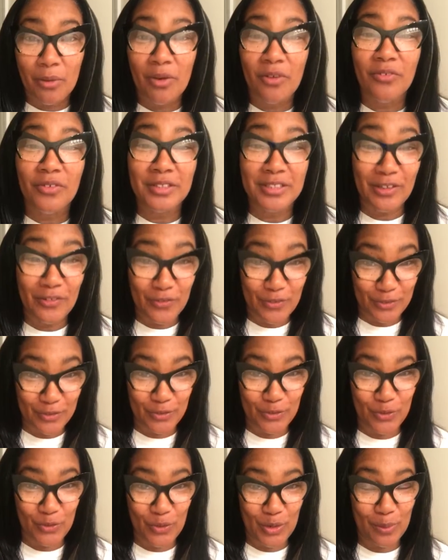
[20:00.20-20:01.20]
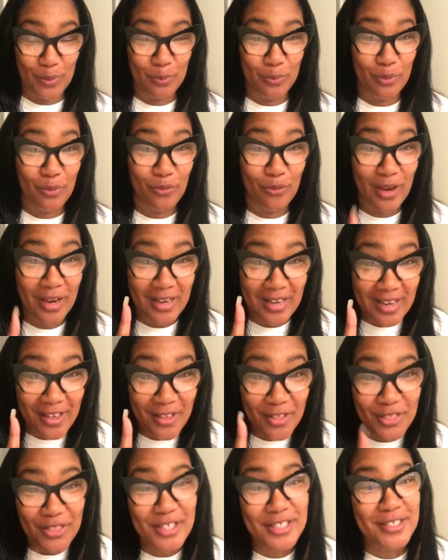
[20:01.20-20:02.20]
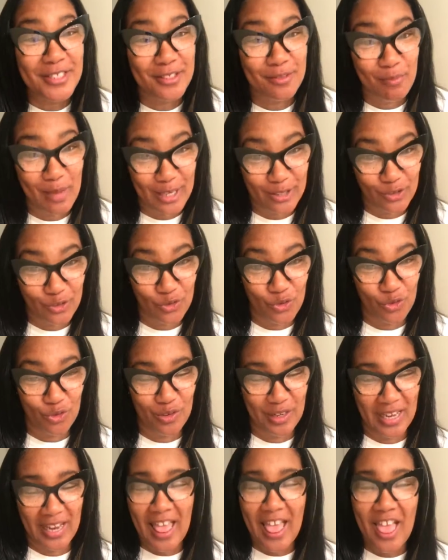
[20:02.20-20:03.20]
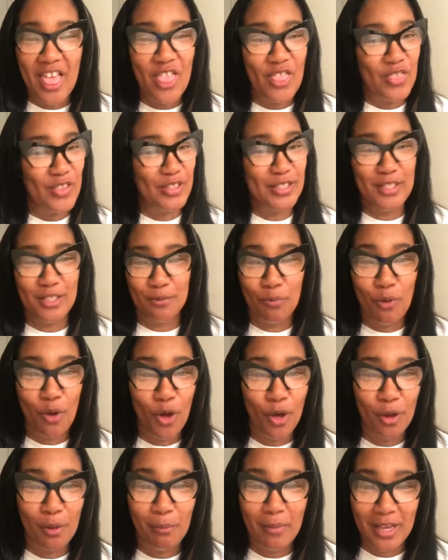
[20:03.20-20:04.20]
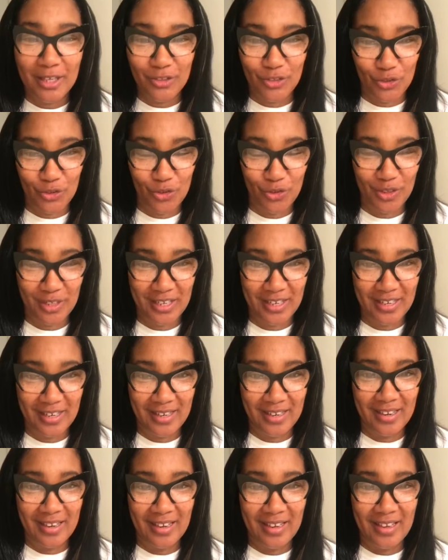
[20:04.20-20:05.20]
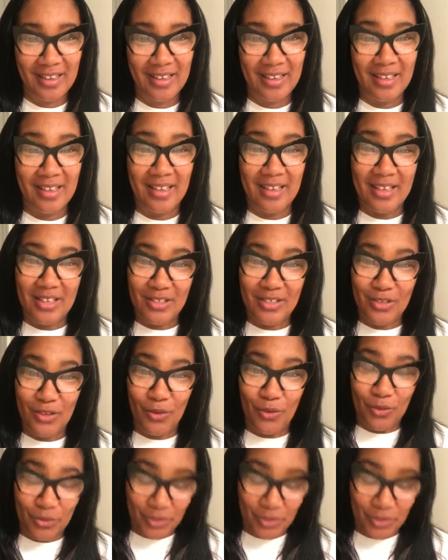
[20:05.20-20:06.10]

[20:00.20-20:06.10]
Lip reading: with a different story. But right now, this is my story. This is part of my journey. So